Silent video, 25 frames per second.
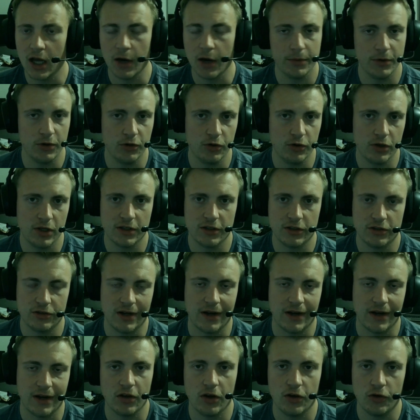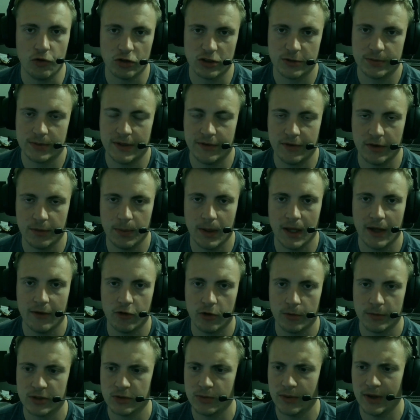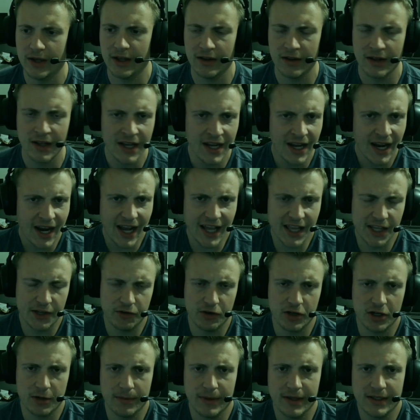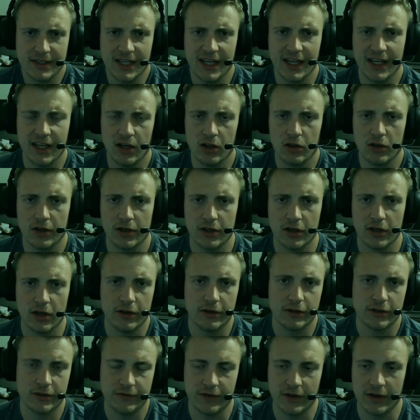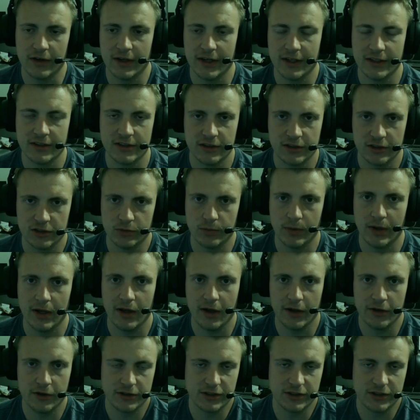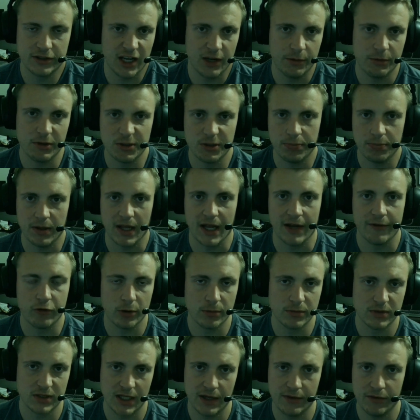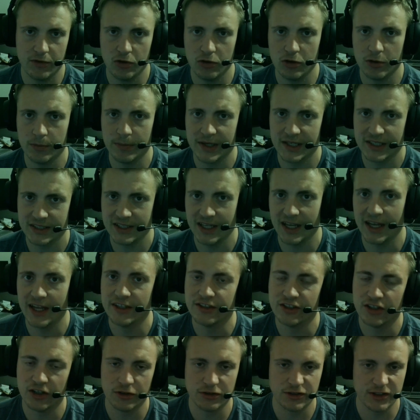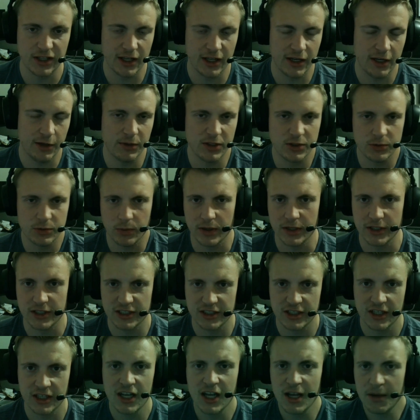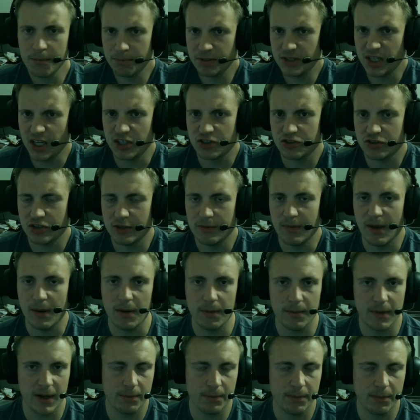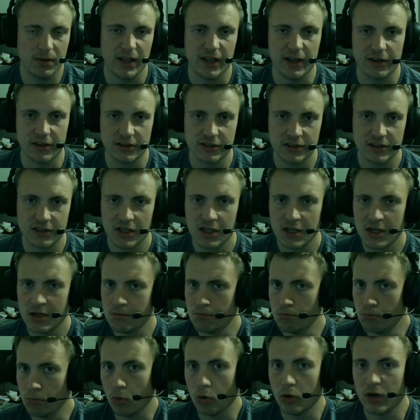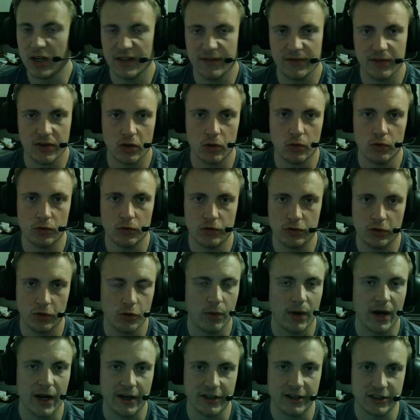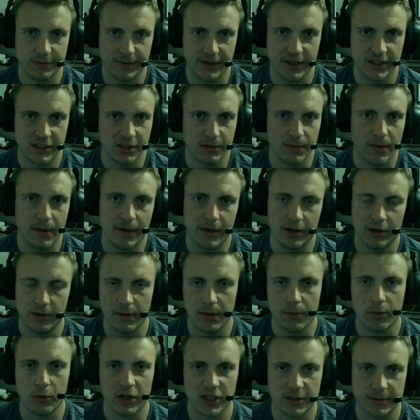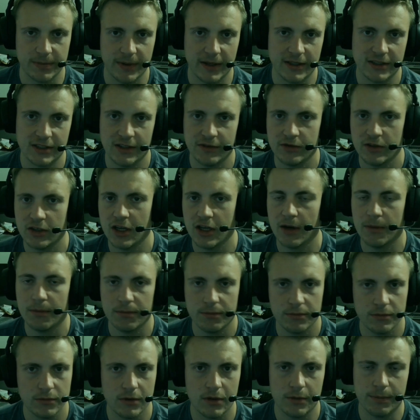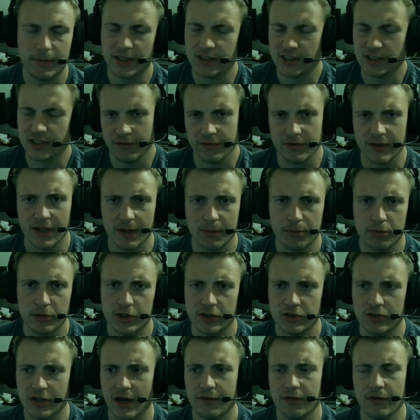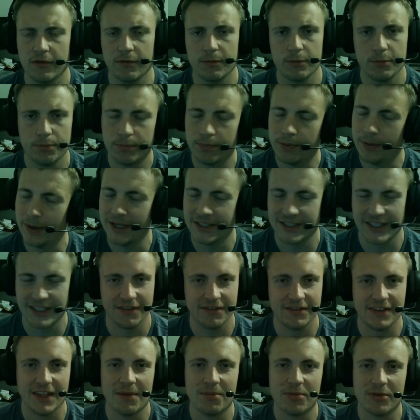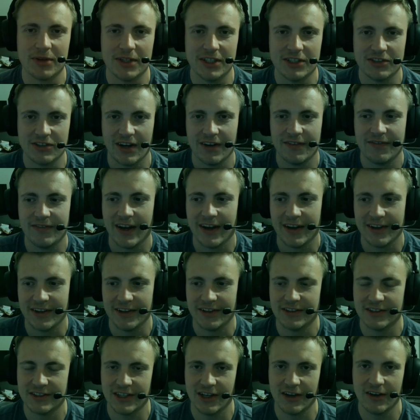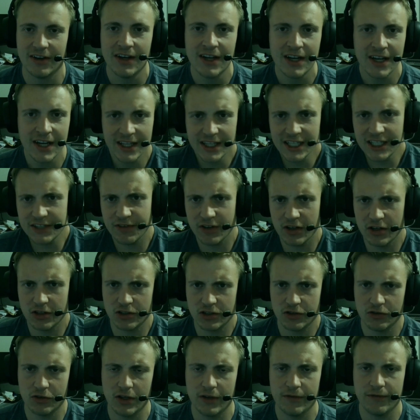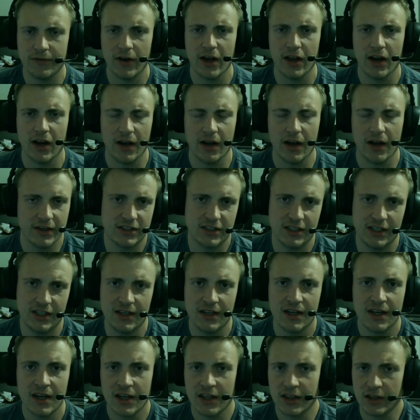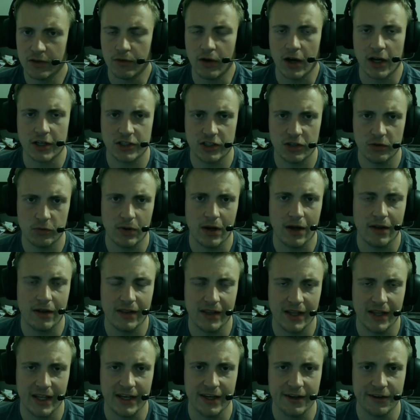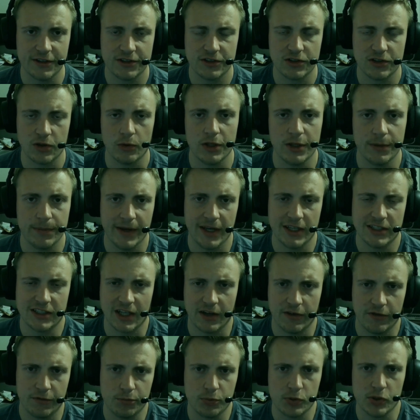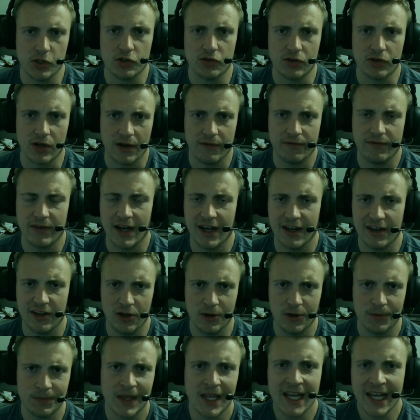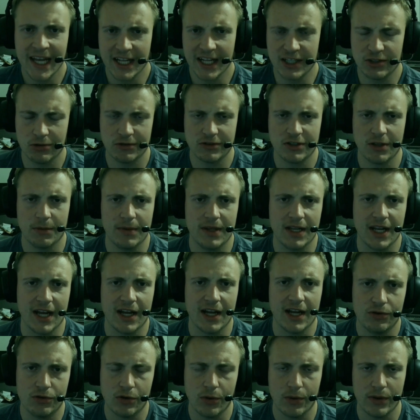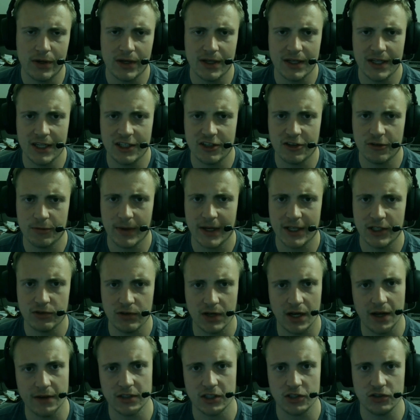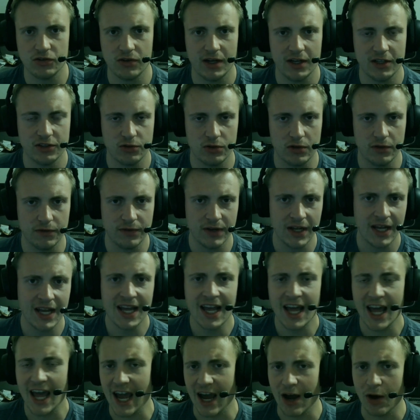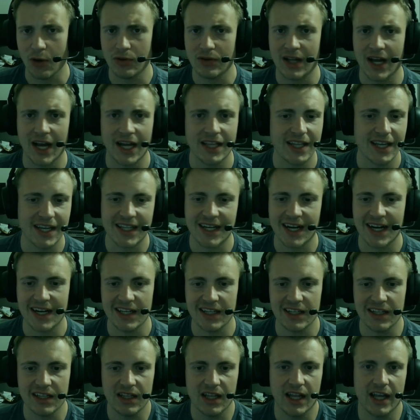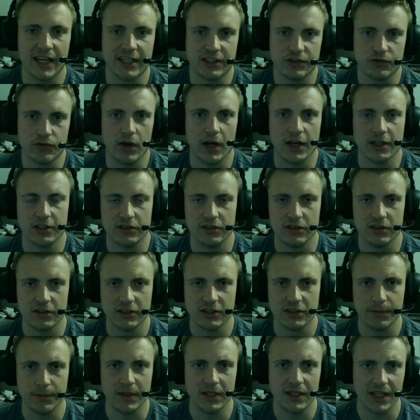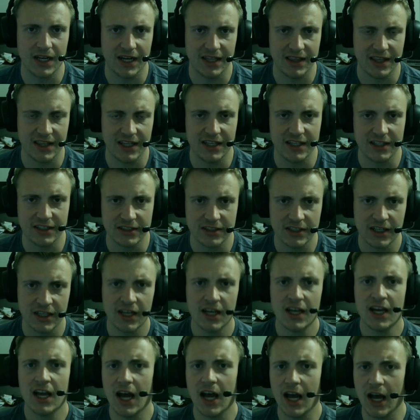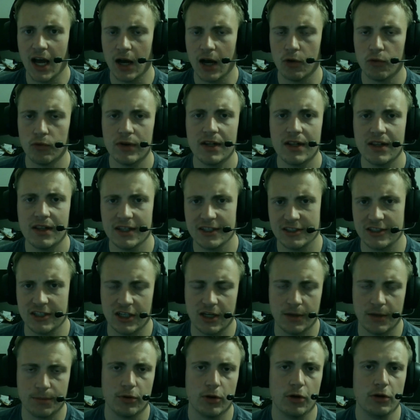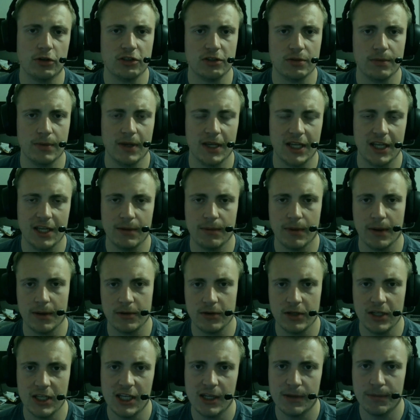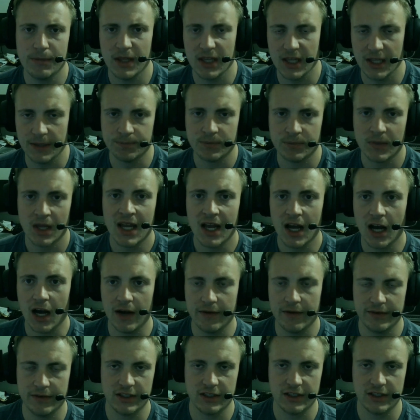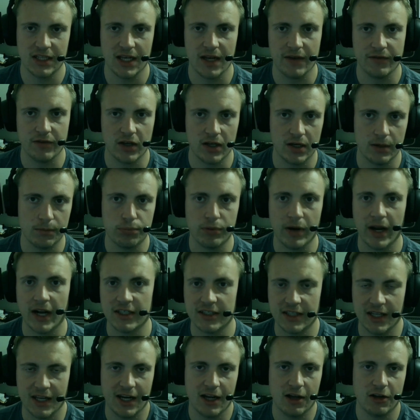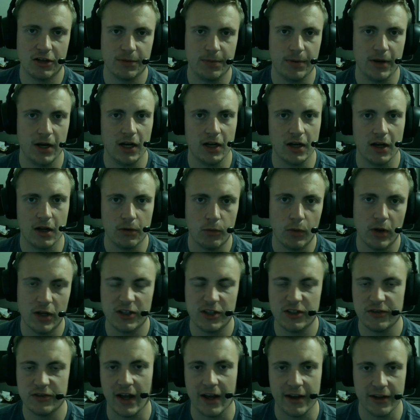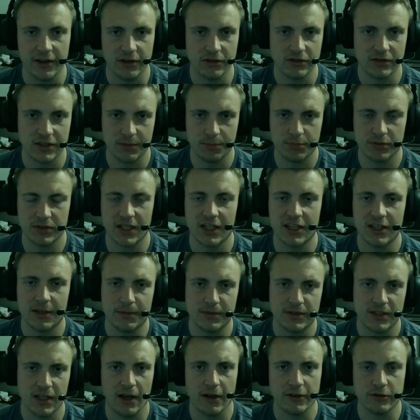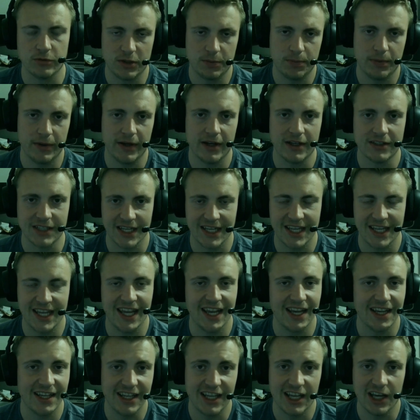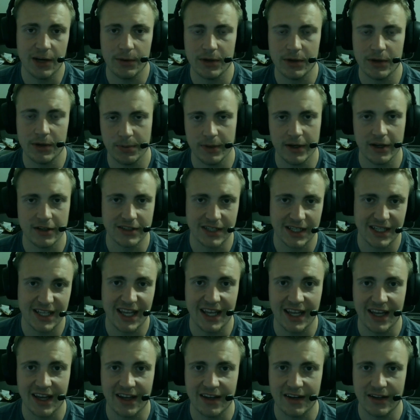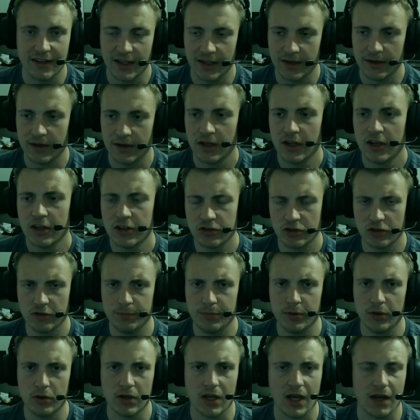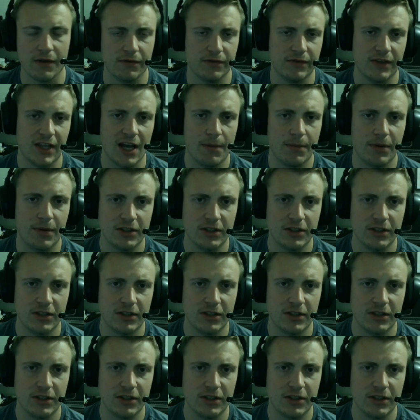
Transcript: when you get drafted on your specific platform as well. Highly recommend taking a look at all those variances as well, understanding which platforms are giving you the biggest edge, and understanding which ones potentially maybe make players more difficult to acquire just because they're maybe a little bit more expensive to come based off of that pre-draft value. So these videos are really fun. Obviously, the roster we're outlining here is solely based off of pre-draft value. It's sort of something I do going into each of my drafts. I try to sort of outline like an idealized roster, something that I think is a realistic approach to making my team, and then obviously I've got to branch that out depending on which values that present themselves, which players I can't get, which players I can, and then sort of build off of that.